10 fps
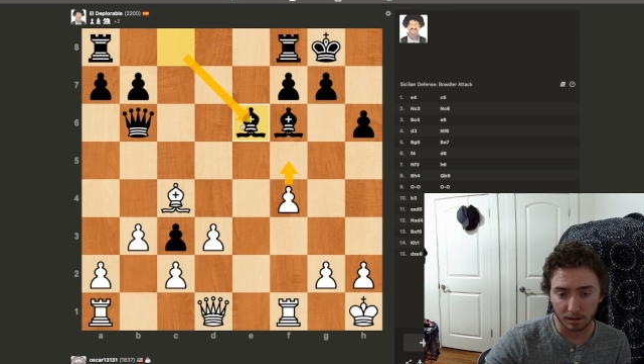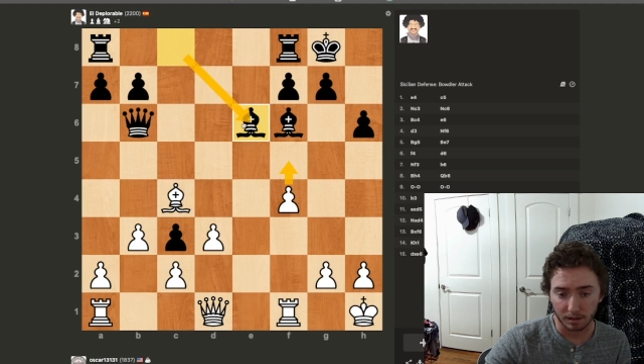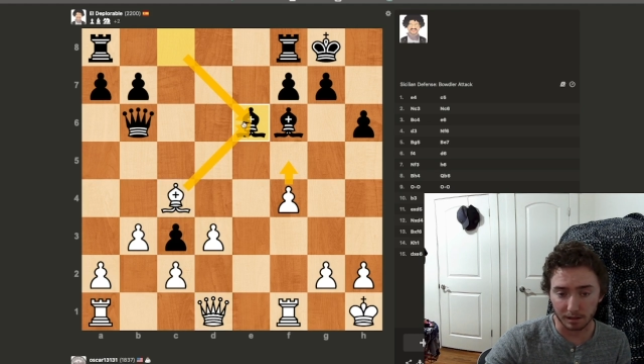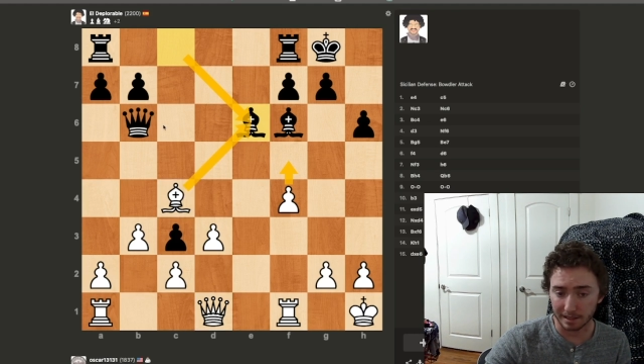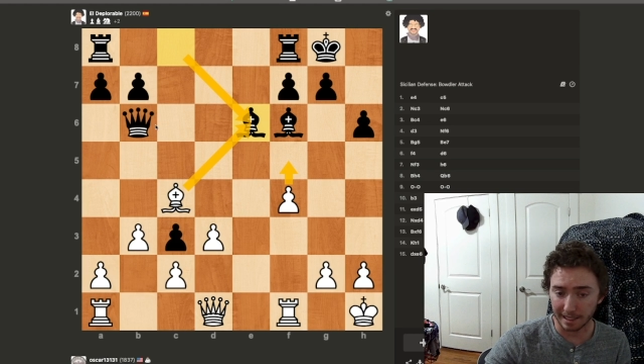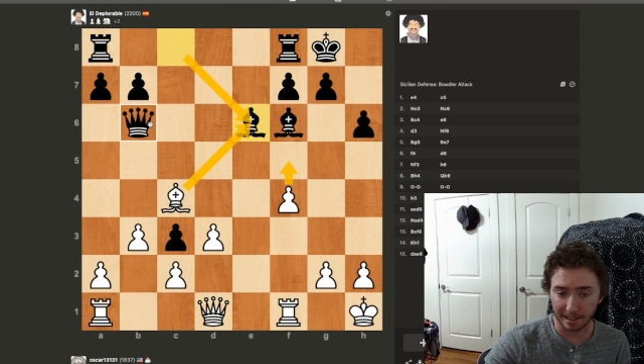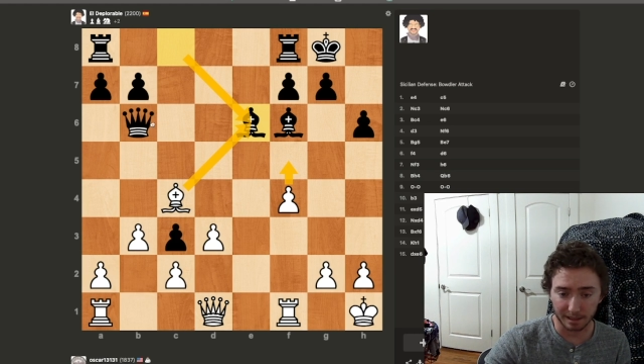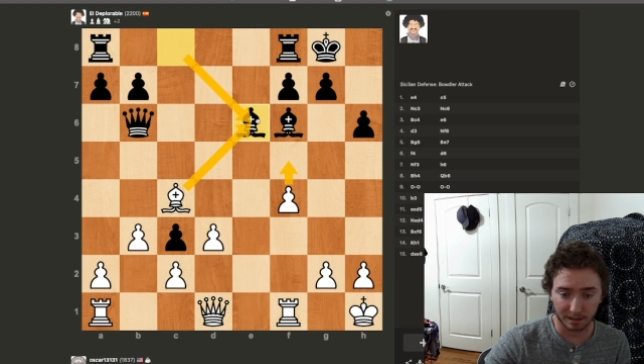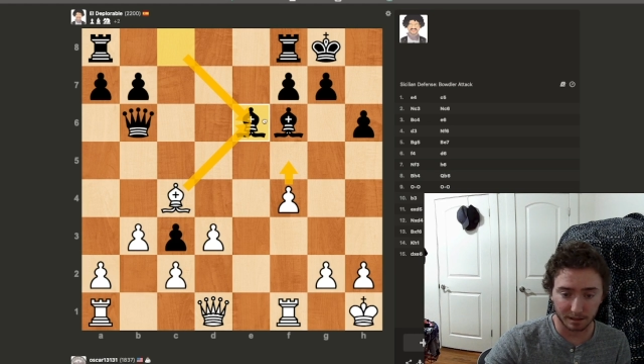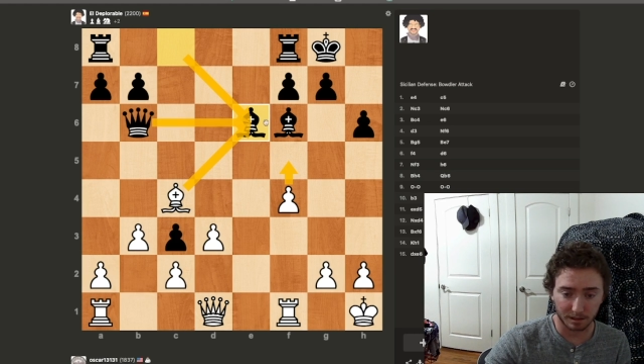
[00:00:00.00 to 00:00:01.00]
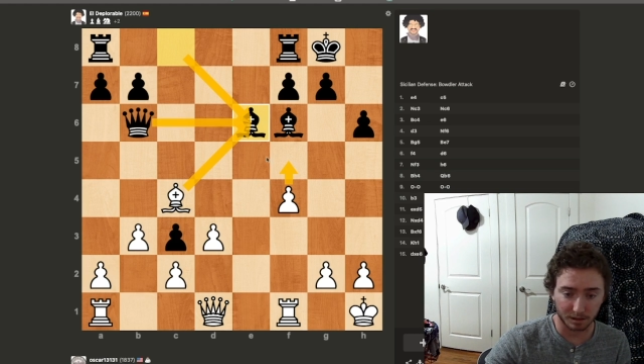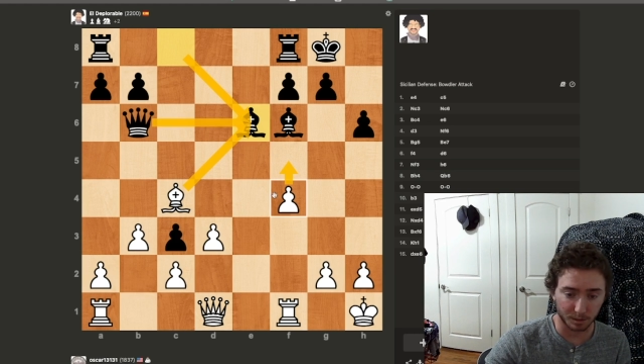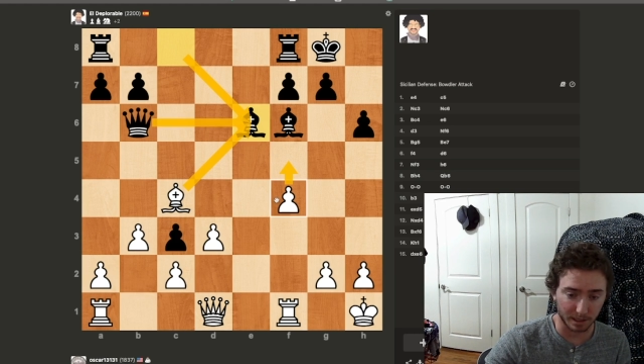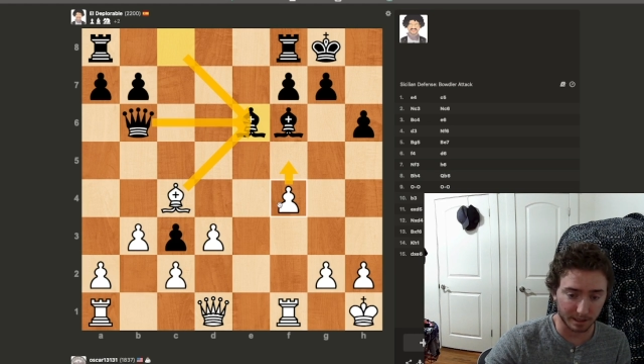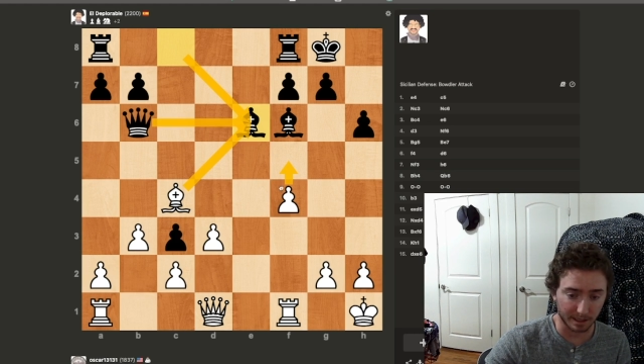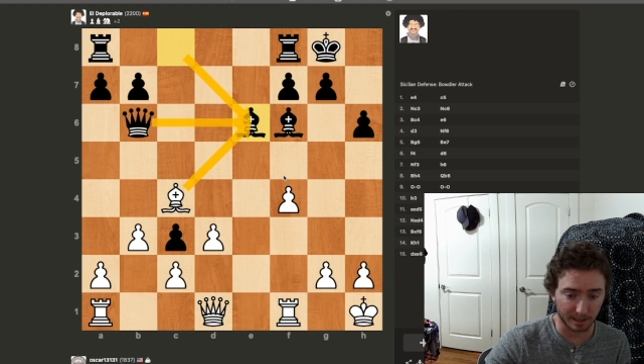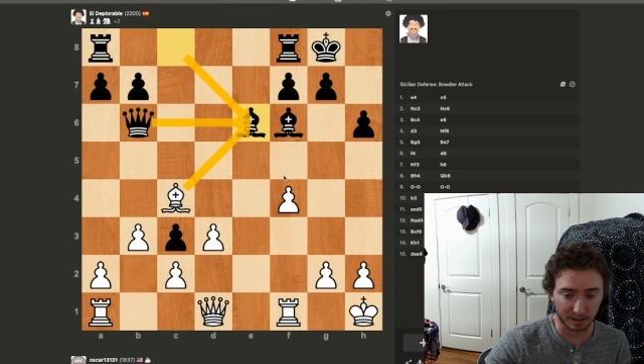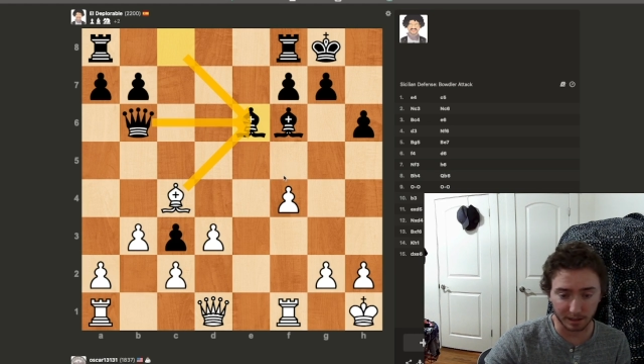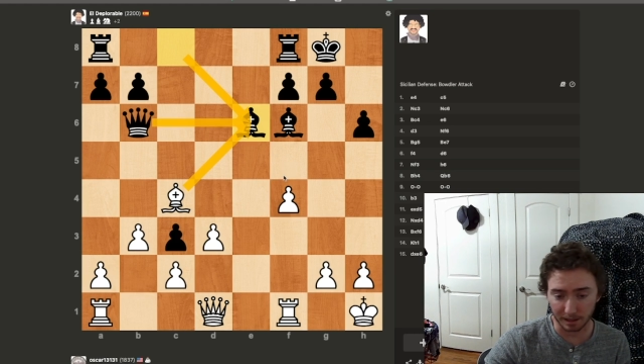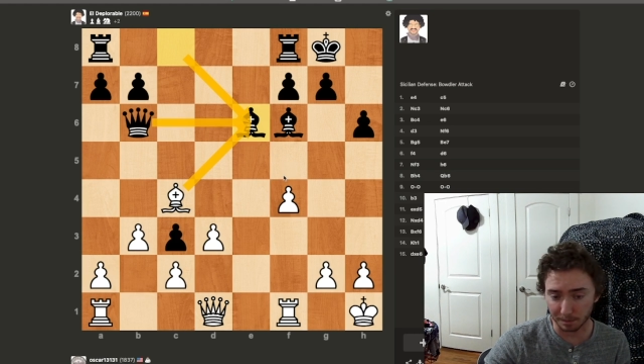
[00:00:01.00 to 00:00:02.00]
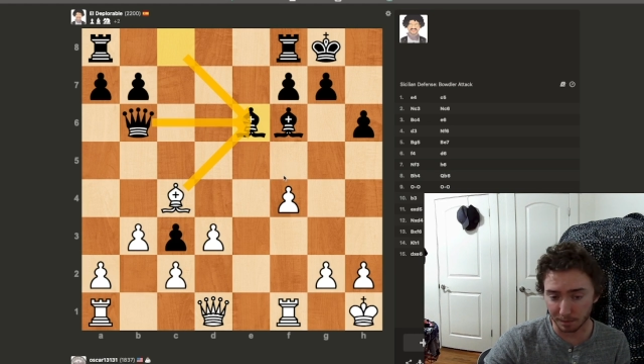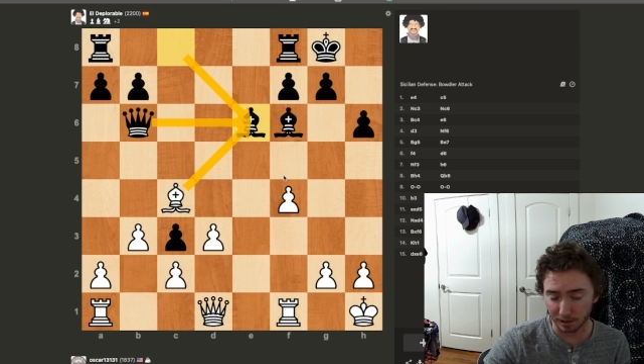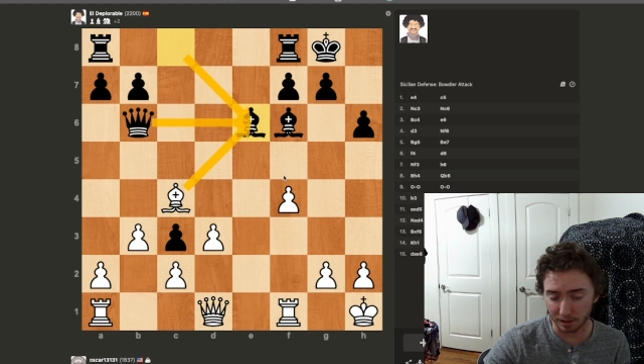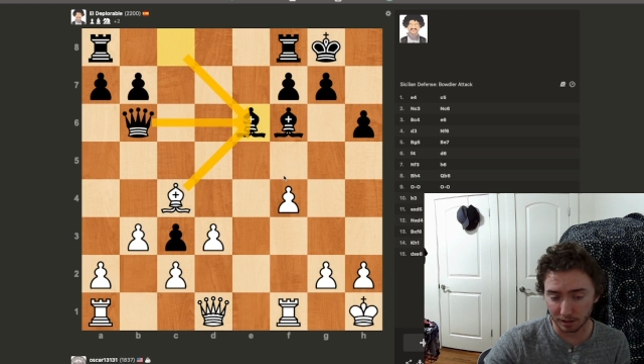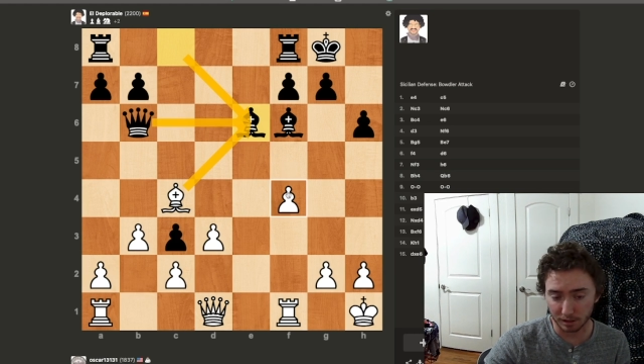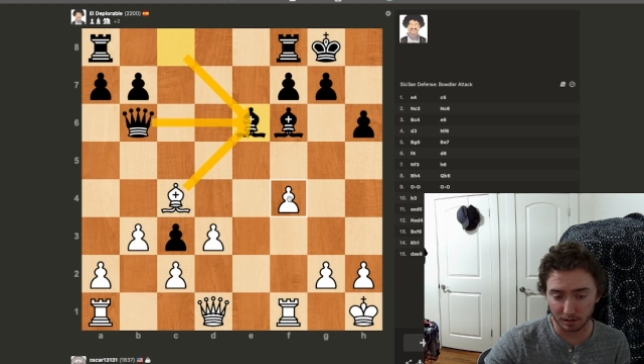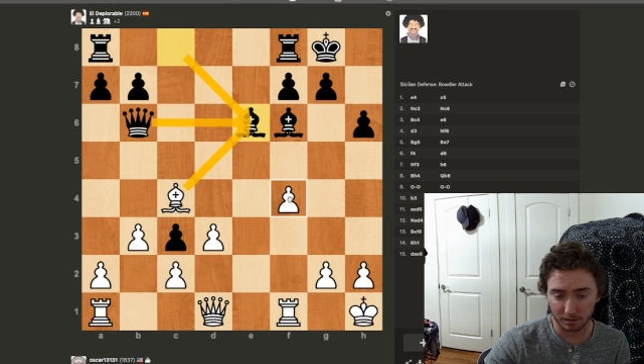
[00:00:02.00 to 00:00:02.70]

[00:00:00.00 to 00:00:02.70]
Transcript: On takes, queen takes, I could push.